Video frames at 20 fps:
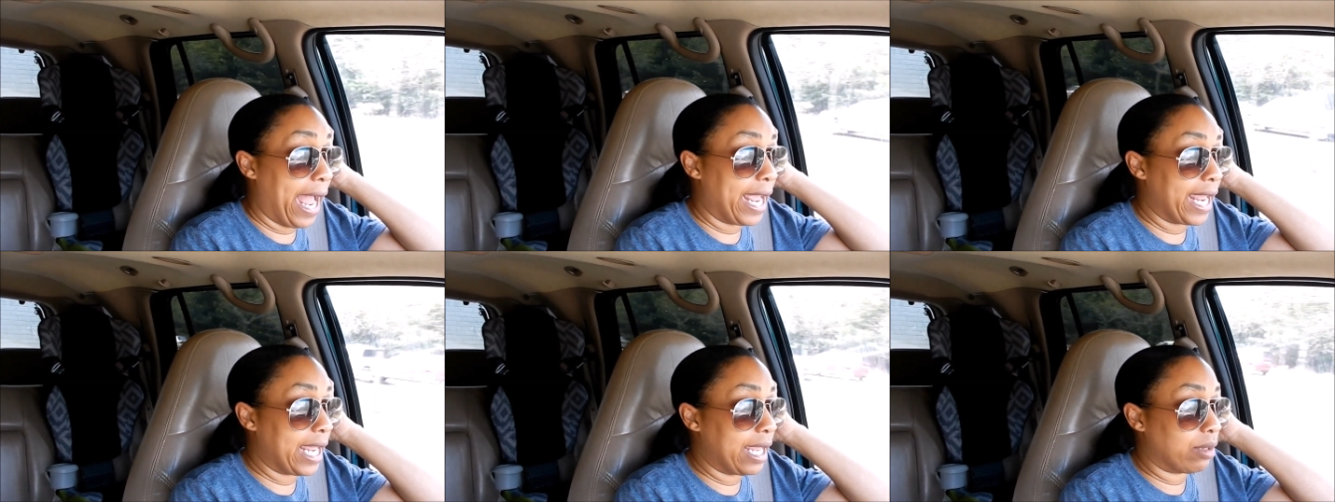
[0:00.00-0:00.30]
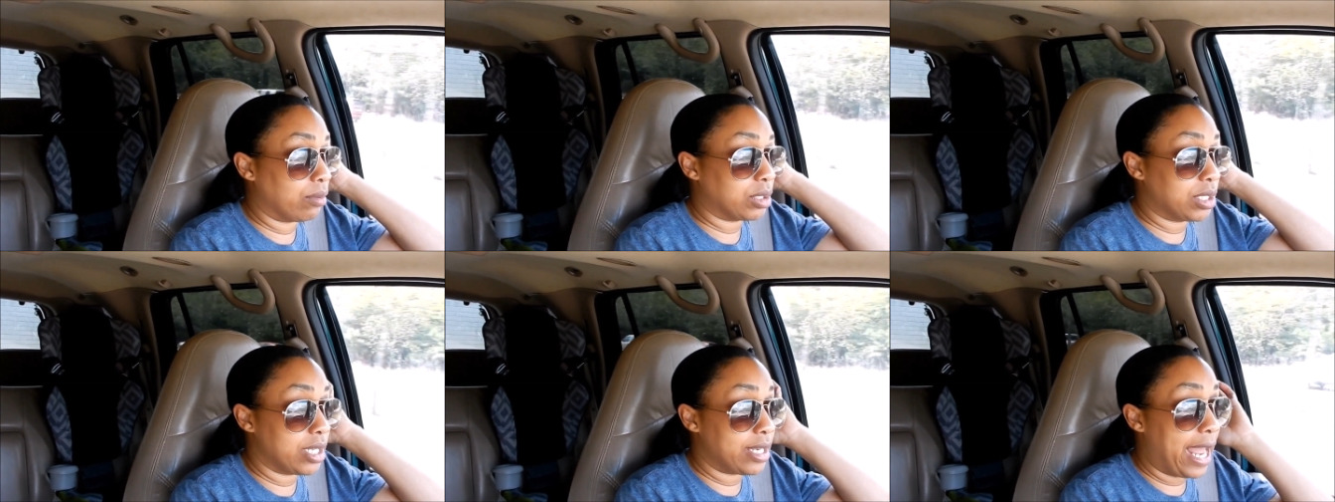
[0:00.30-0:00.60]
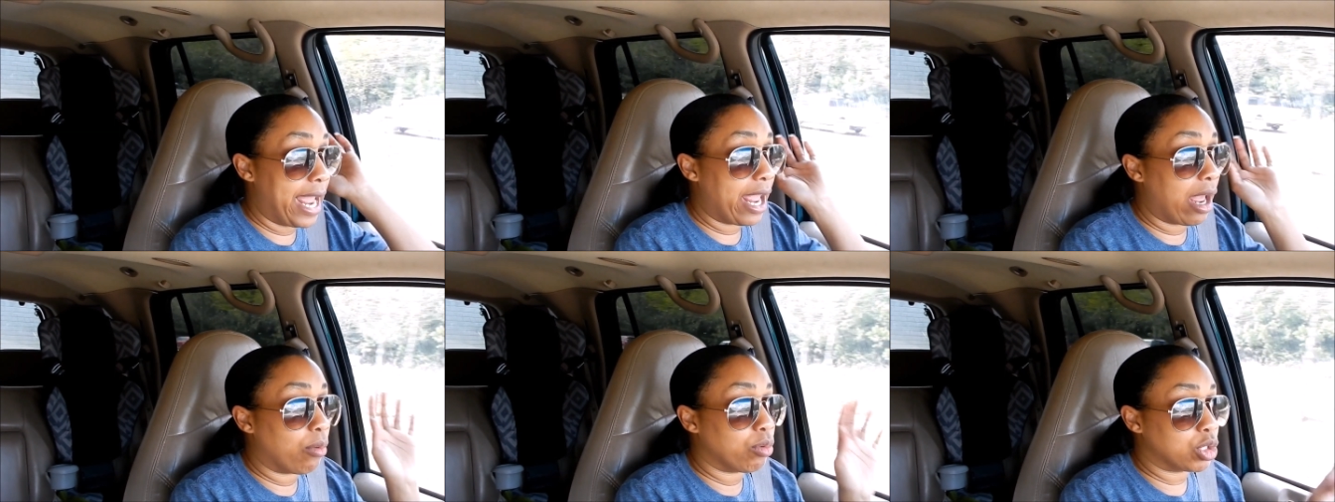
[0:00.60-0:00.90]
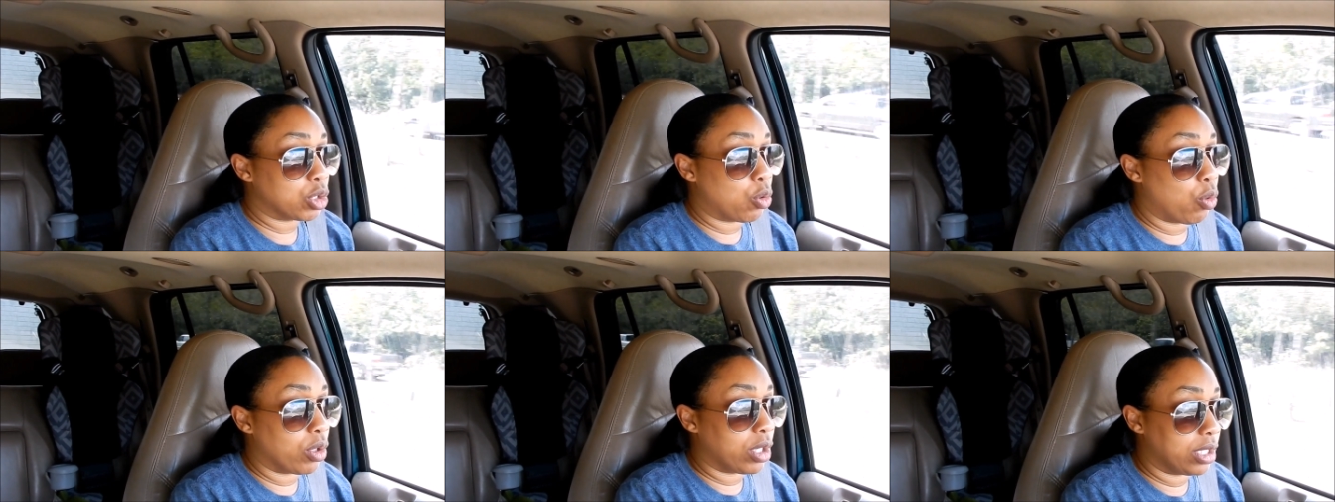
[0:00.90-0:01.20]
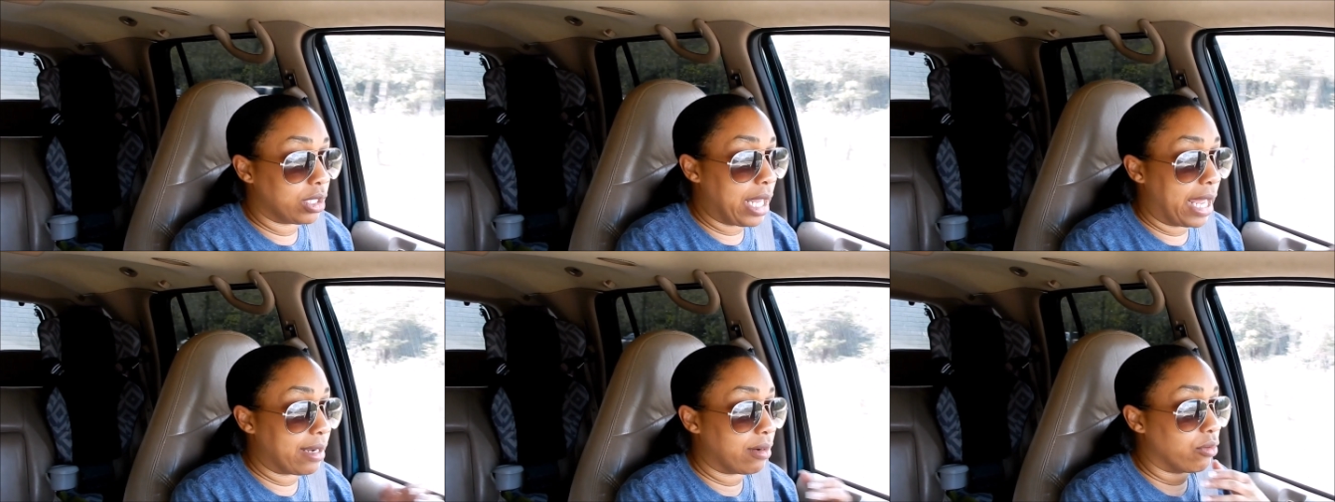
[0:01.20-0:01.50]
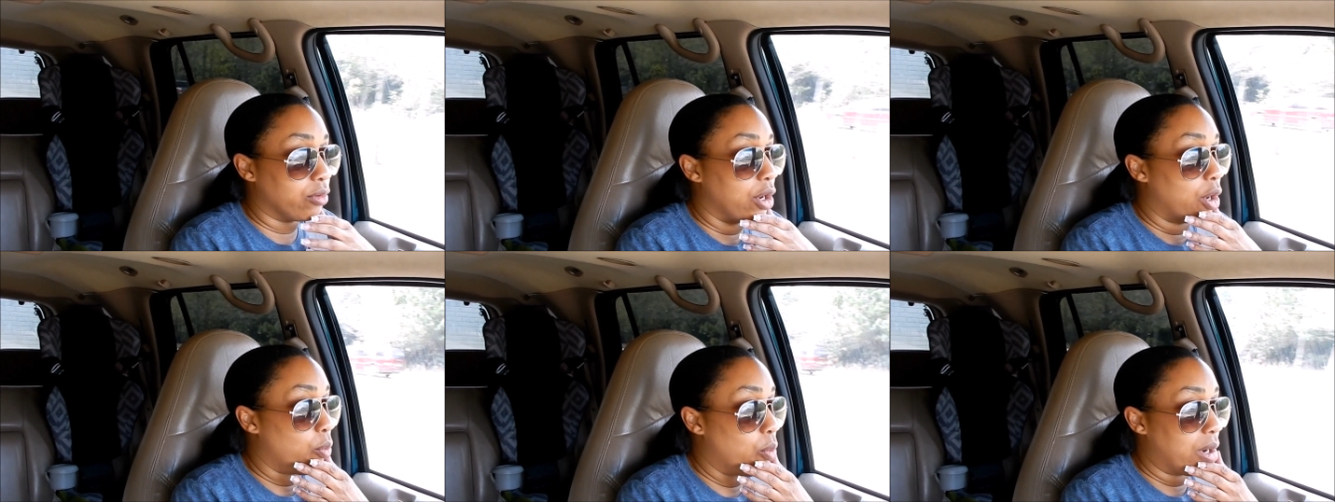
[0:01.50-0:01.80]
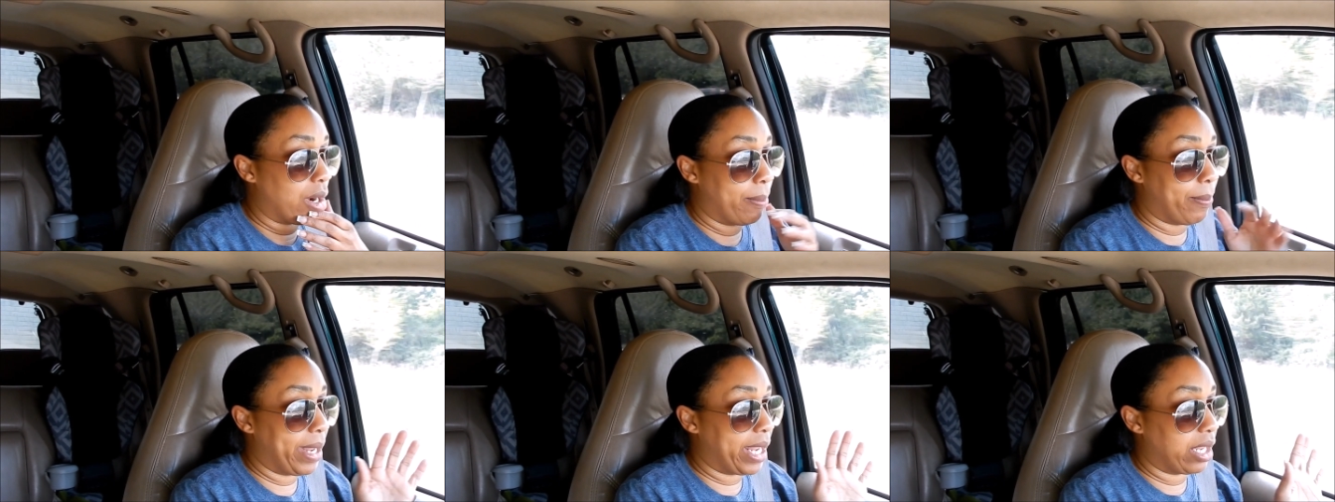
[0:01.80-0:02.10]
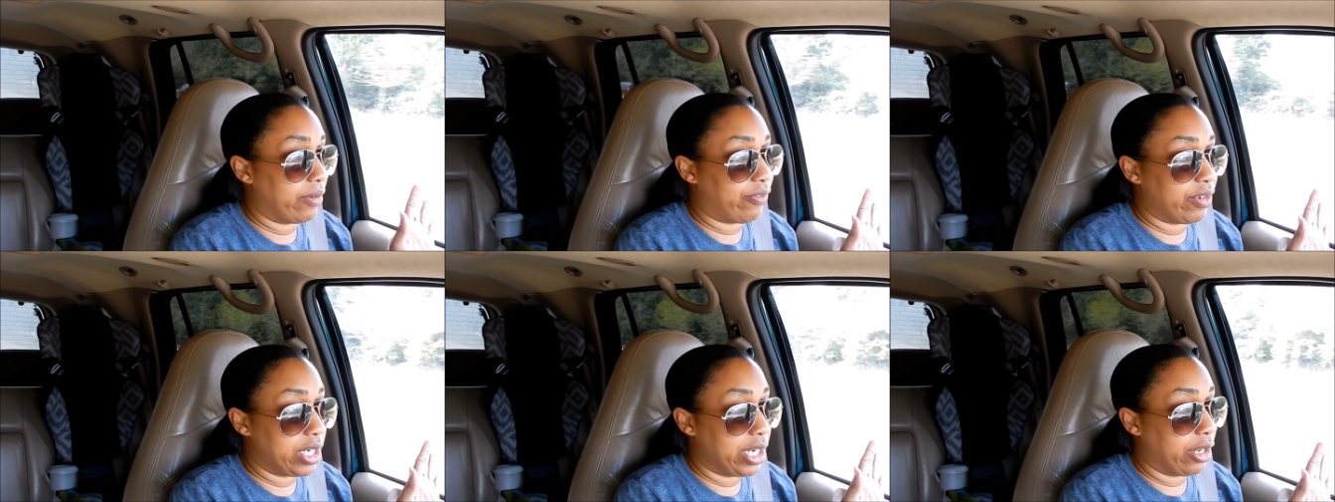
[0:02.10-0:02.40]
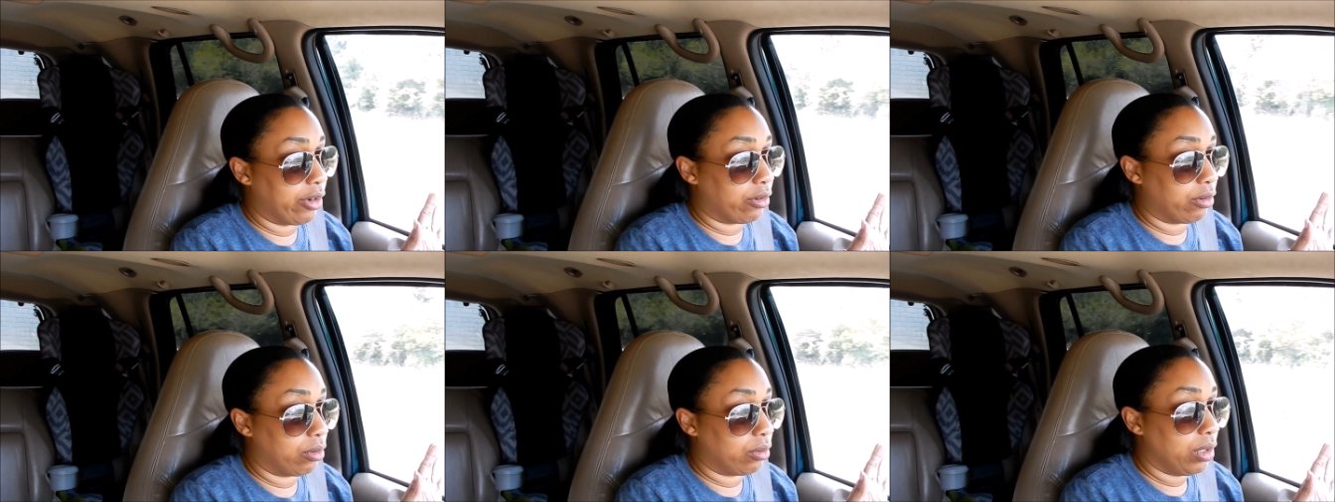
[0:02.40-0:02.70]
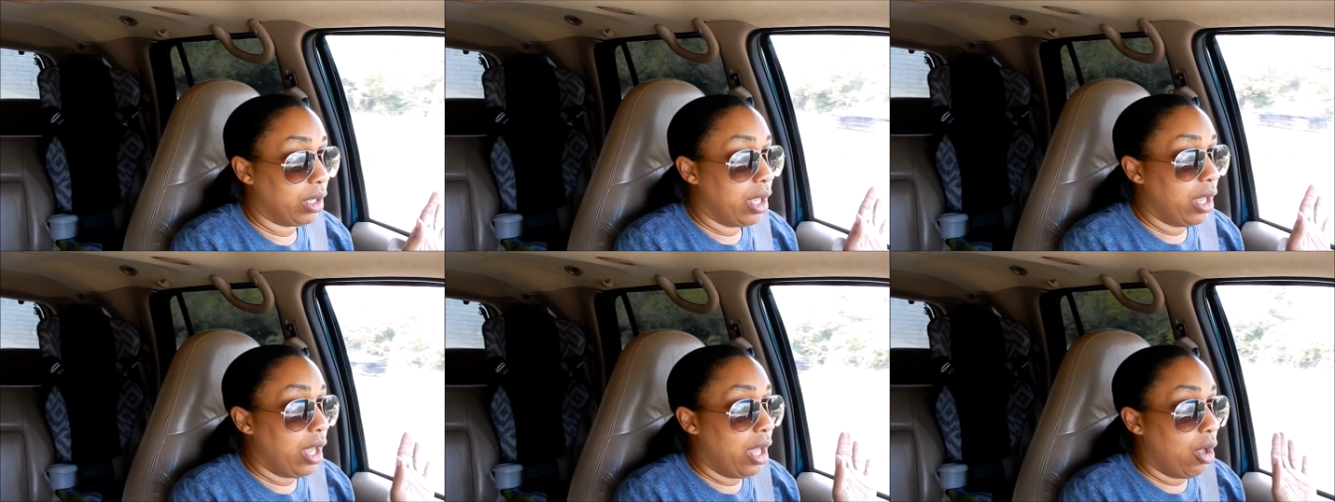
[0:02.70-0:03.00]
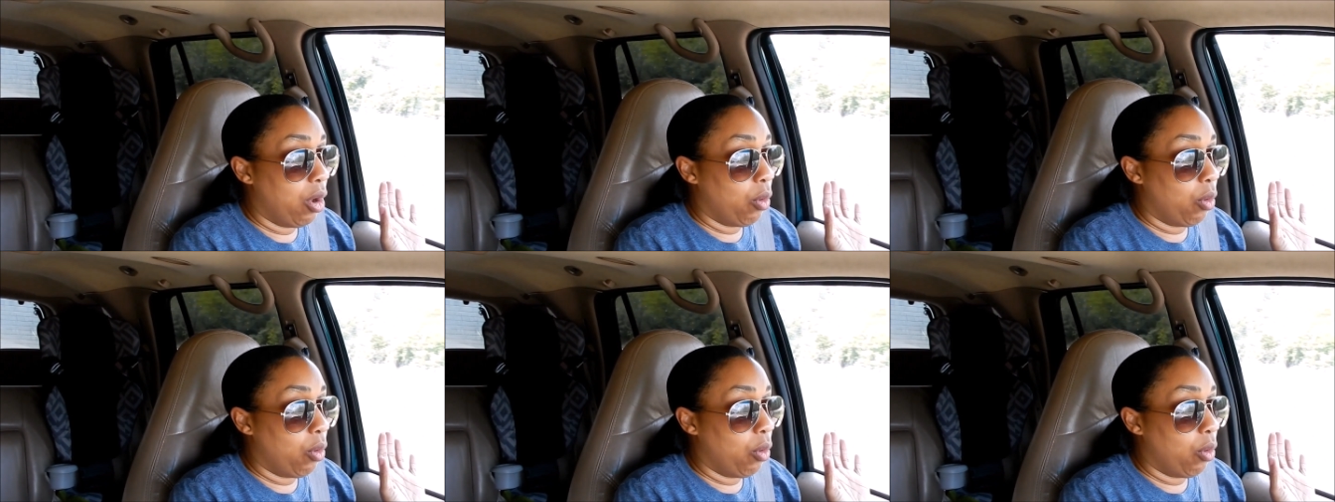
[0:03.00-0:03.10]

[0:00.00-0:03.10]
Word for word: I Tonight I was going to, I don't know what I'm making for dinner